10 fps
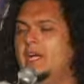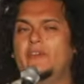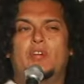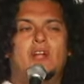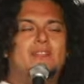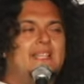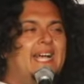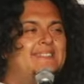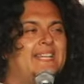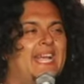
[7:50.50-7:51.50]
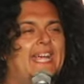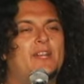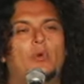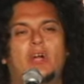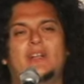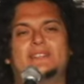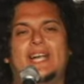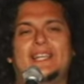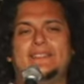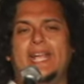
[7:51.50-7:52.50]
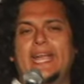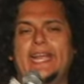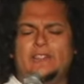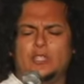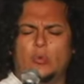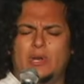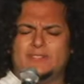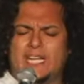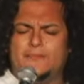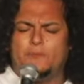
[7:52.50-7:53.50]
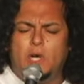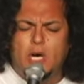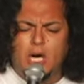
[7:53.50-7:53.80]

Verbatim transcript: If you're a size 8, wear a size 8. Don't wear a size 4!